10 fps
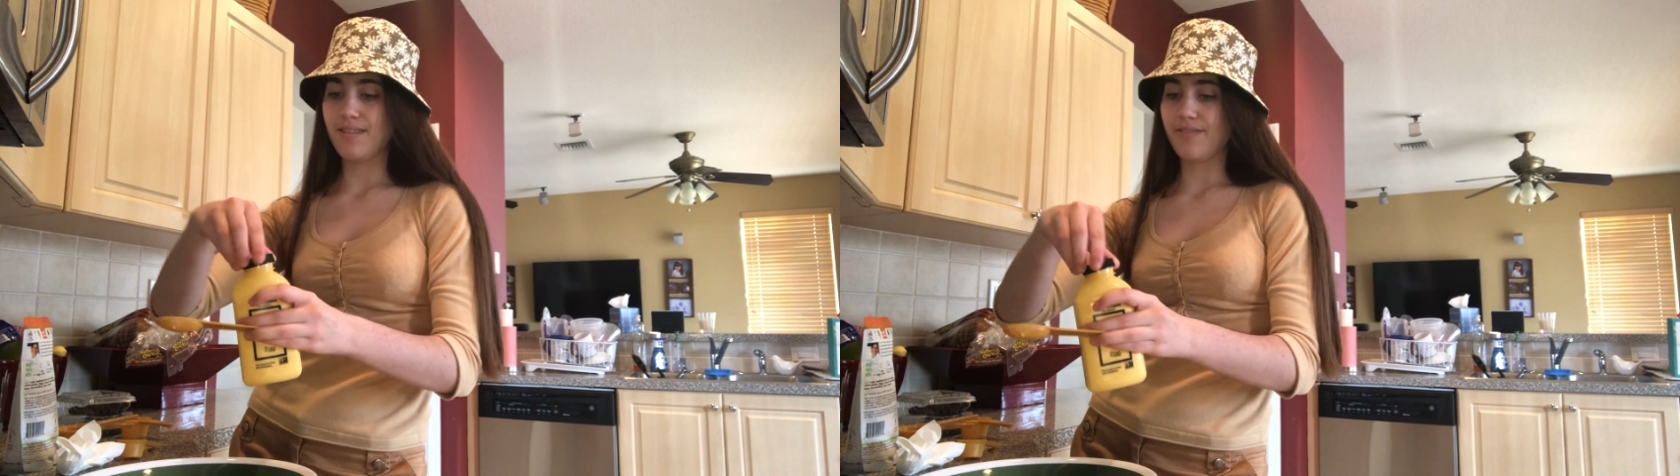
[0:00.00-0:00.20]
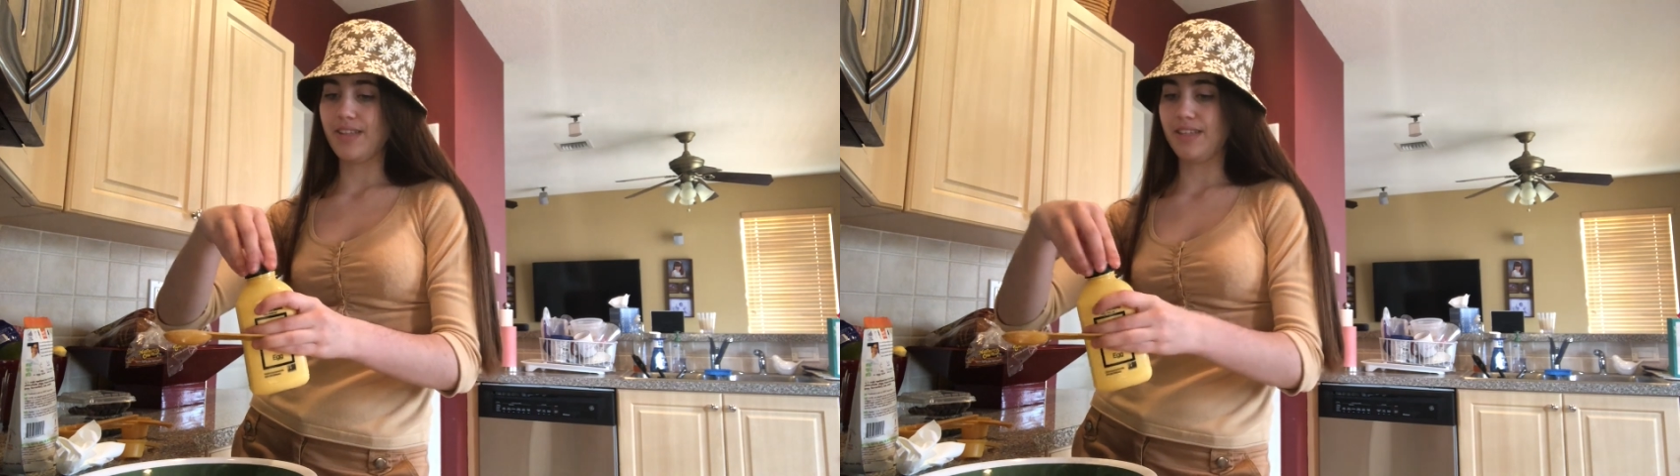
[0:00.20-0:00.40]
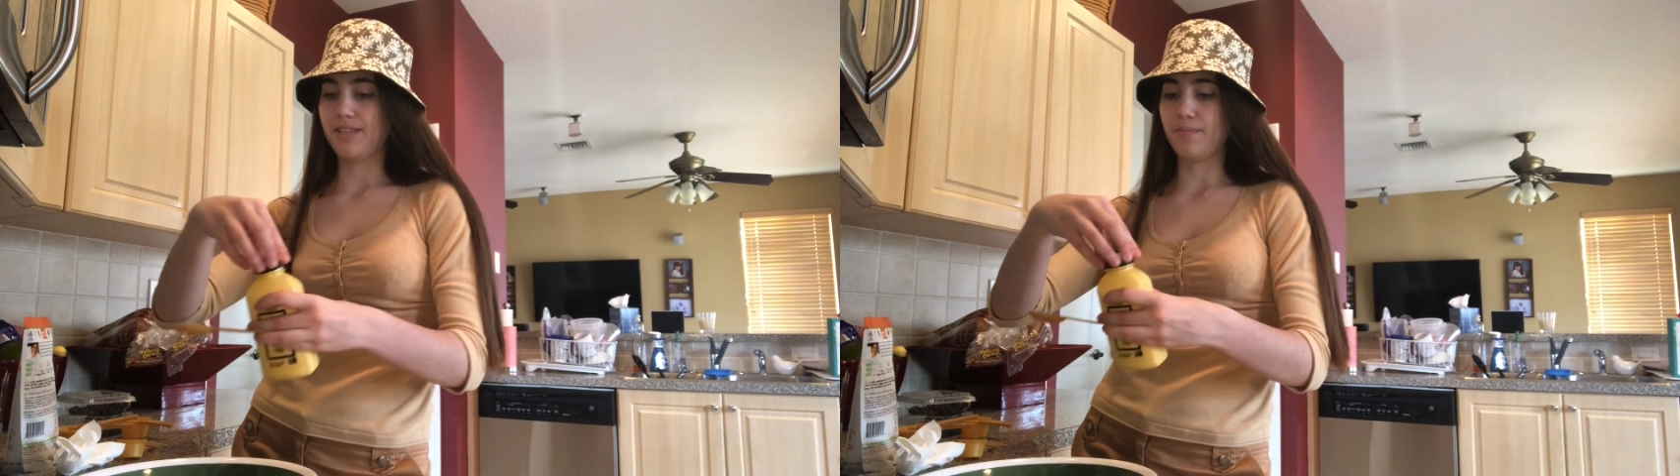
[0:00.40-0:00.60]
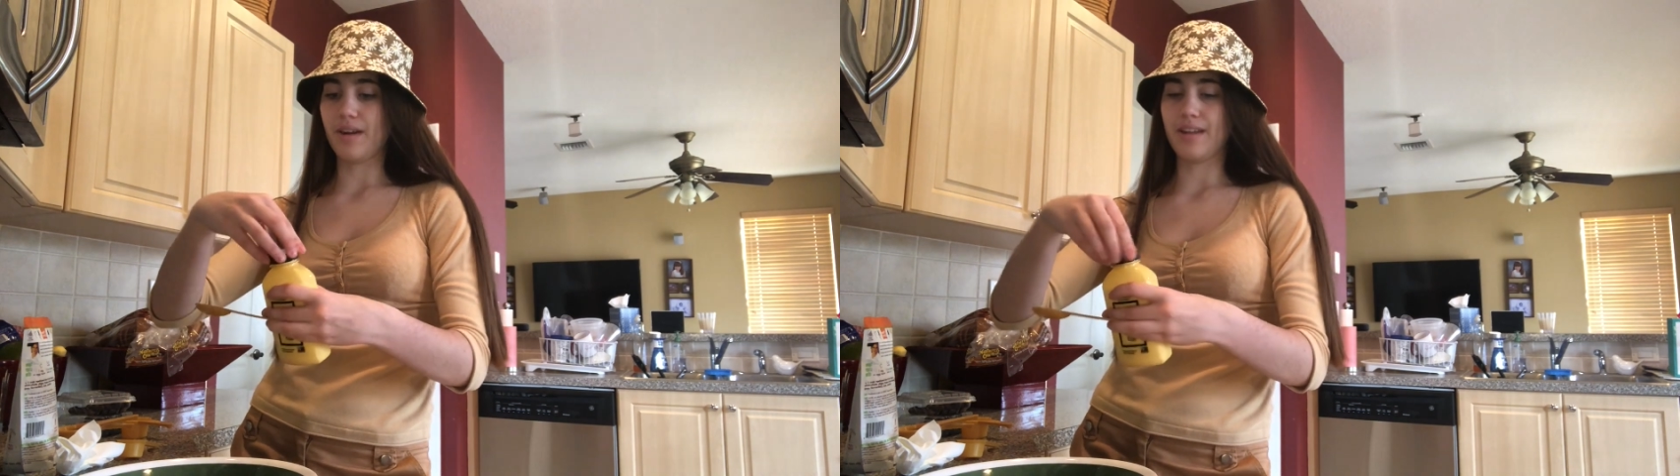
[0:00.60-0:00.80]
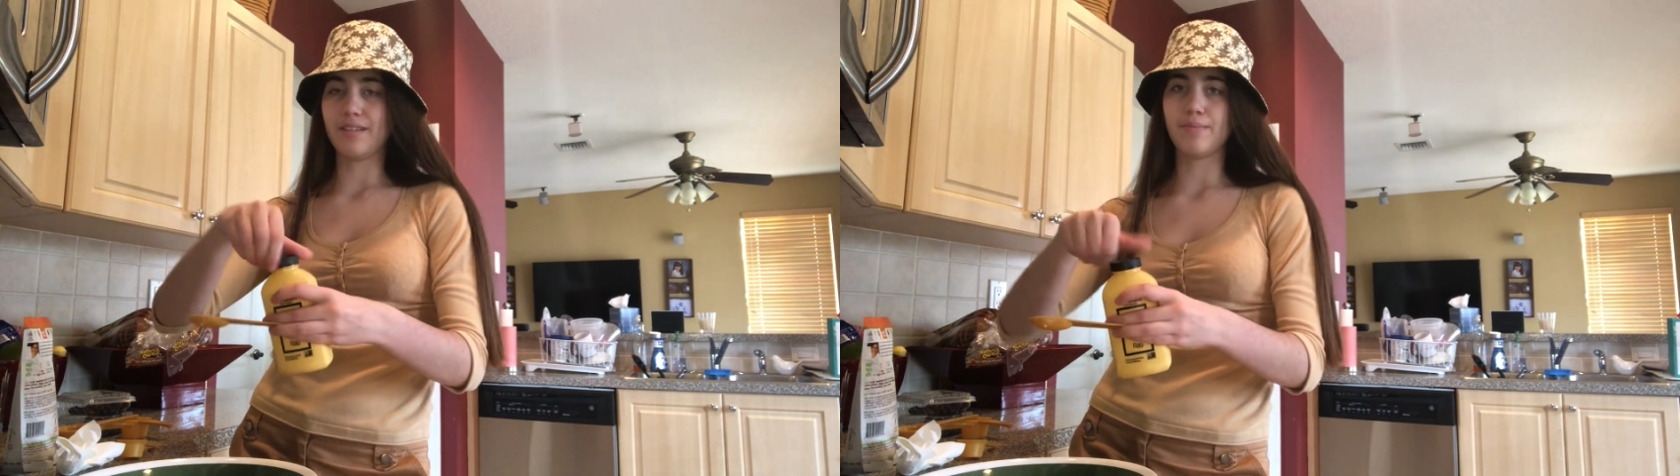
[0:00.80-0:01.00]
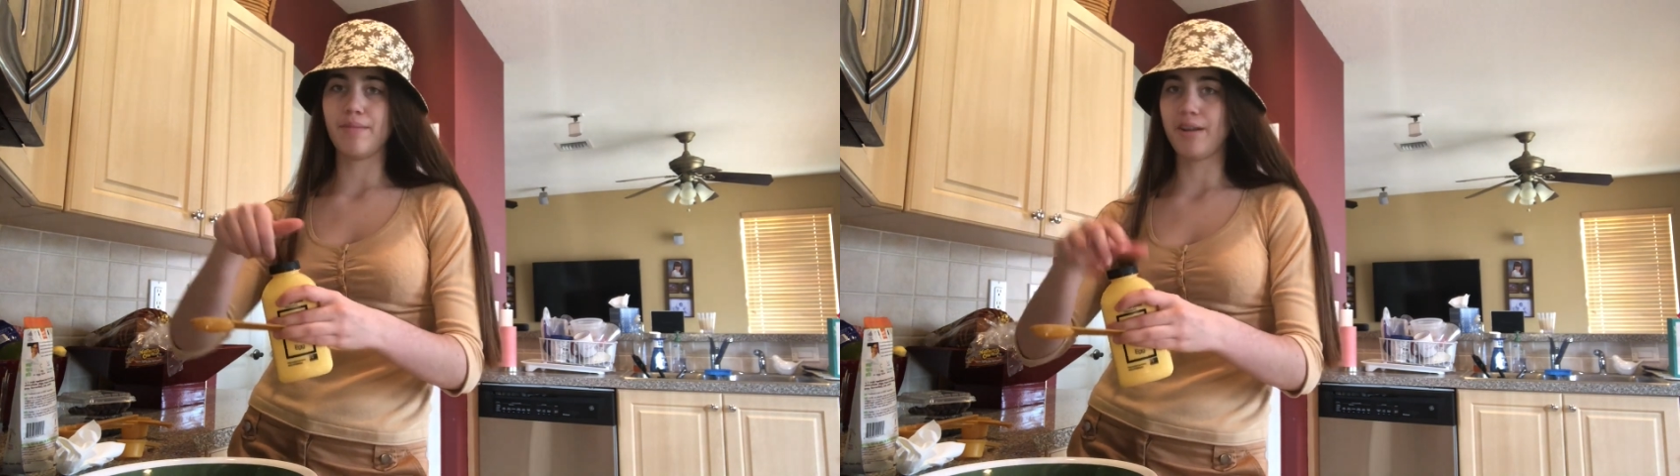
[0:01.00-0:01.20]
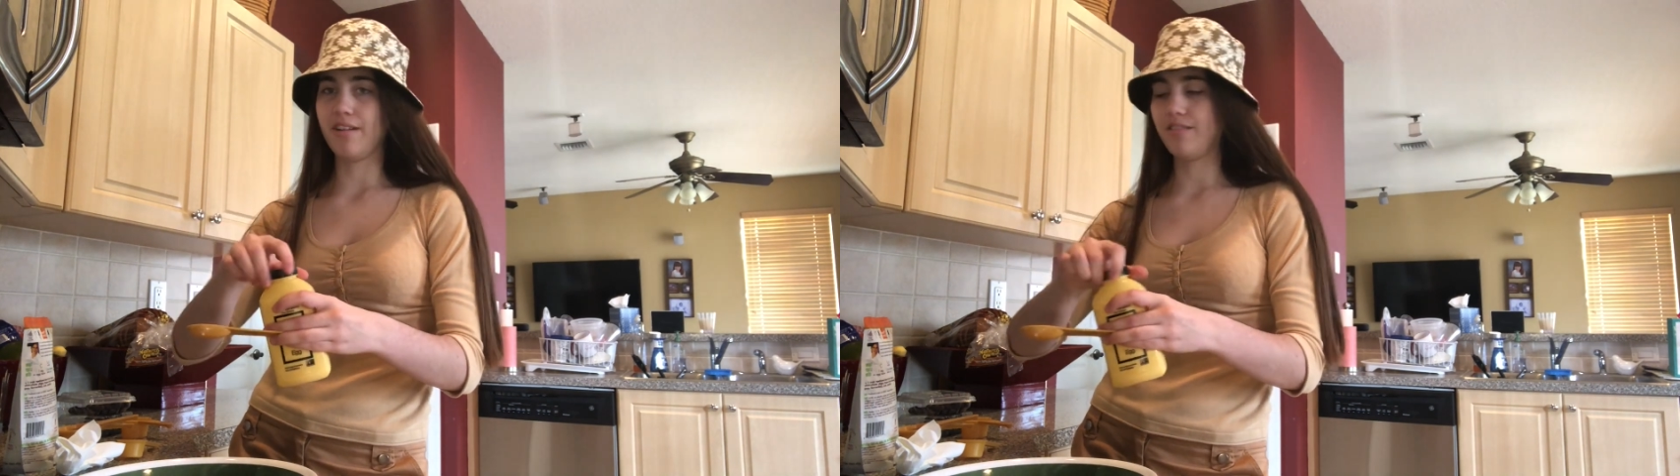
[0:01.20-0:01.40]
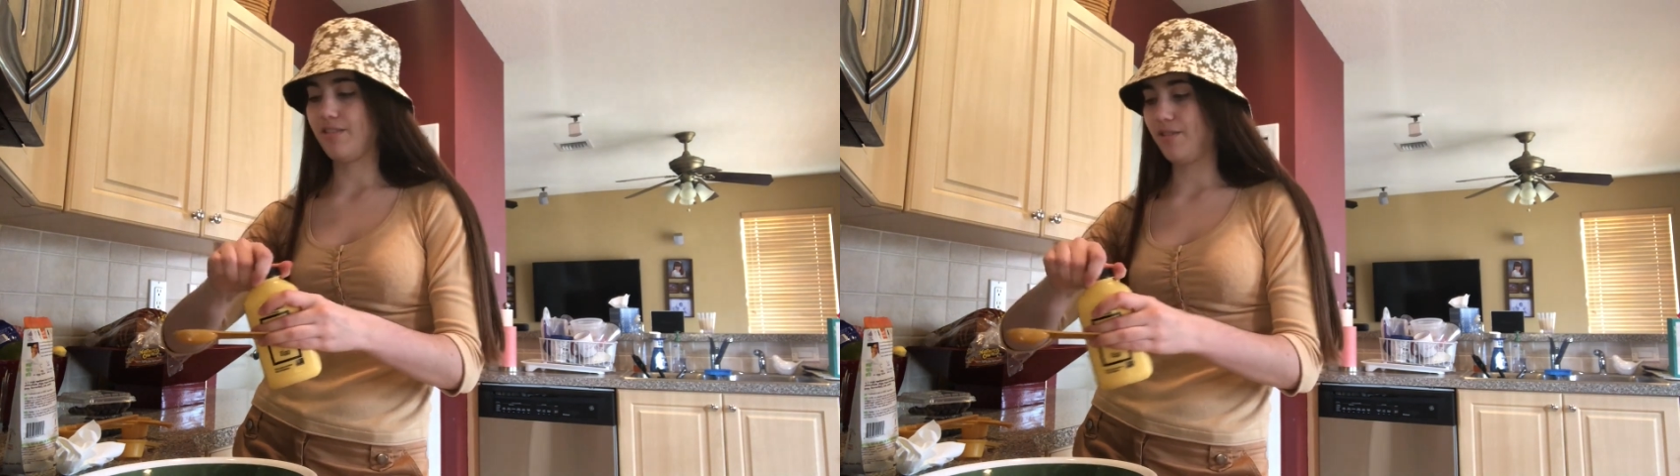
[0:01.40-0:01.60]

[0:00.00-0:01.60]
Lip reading: not really surprise, my parents